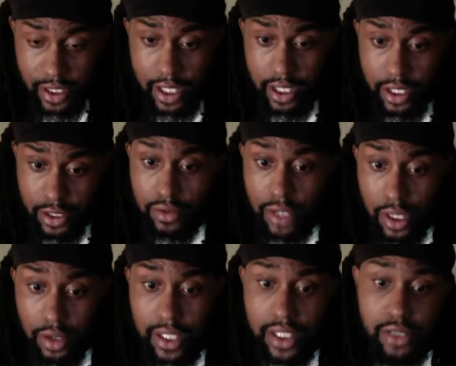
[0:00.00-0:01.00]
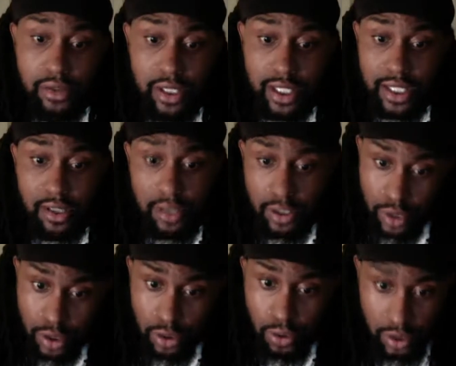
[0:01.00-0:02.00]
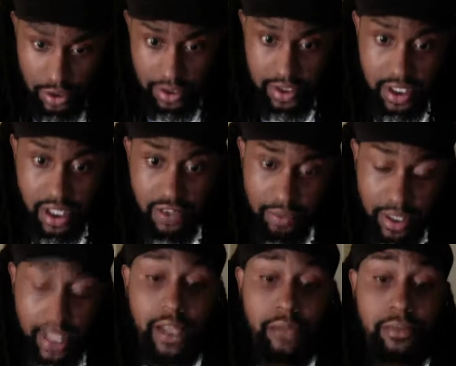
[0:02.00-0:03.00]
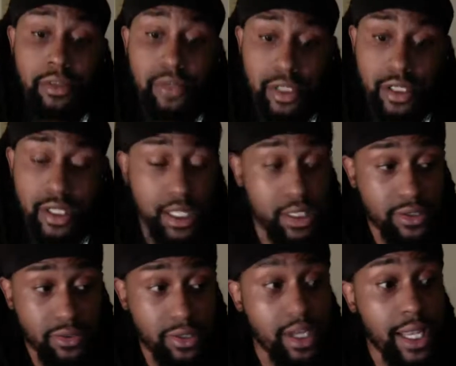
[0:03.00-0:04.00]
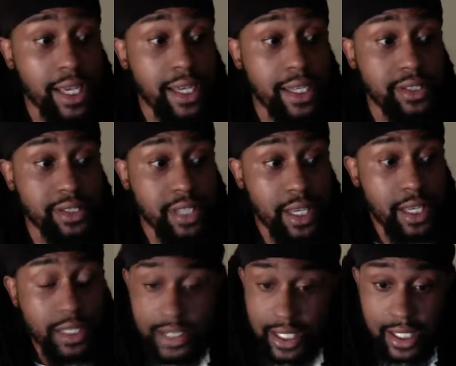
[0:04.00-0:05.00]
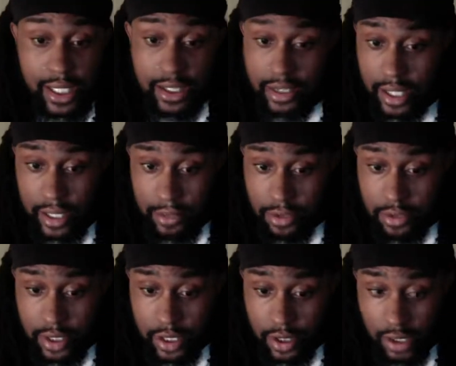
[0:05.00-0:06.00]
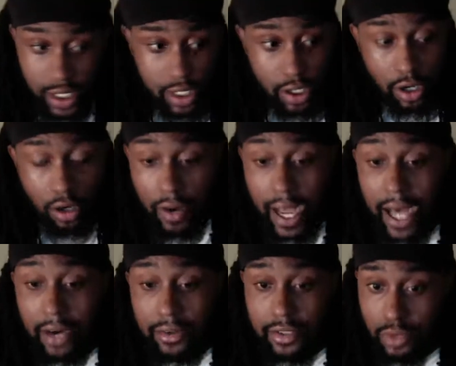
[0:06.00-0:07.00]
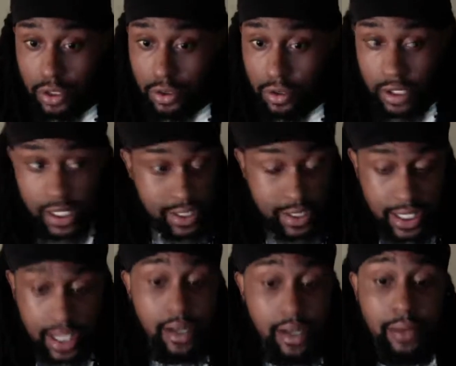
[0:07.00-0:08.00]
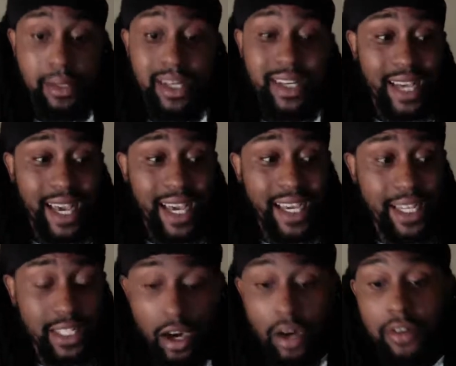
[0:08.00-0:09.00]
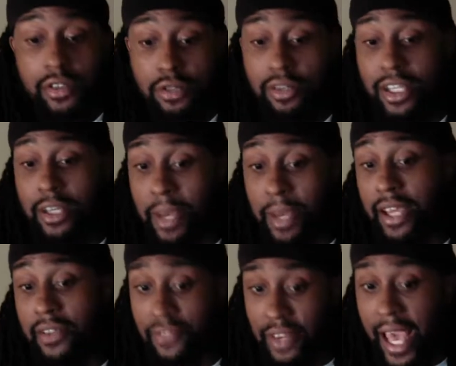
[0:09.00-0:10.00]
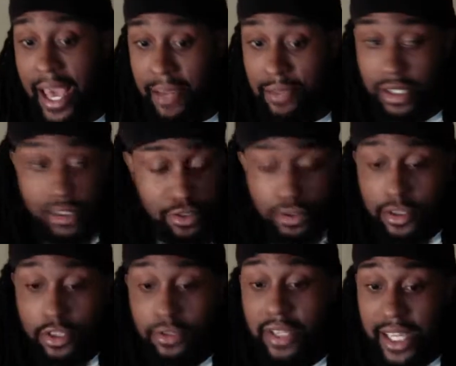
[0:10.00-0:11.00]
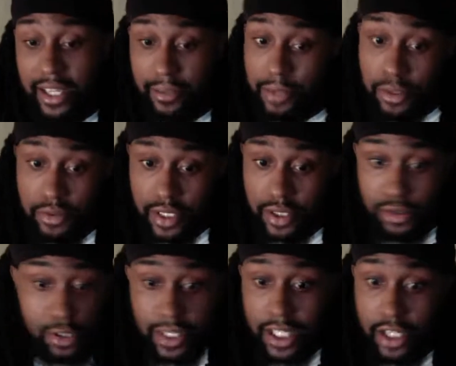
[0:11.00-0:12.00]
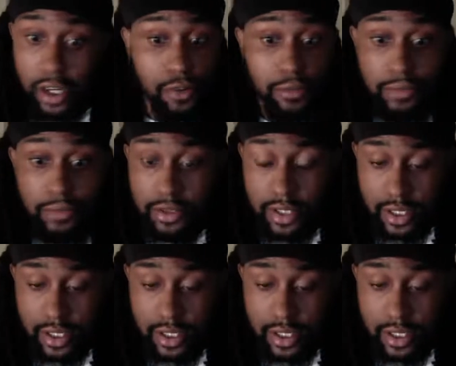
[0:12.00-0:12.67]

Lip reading: You know that you can literally record yourself playing music as well as singing to that music, or in your own house, record it and set it up, and also get paid for that because you're creating music. You're creating your own music.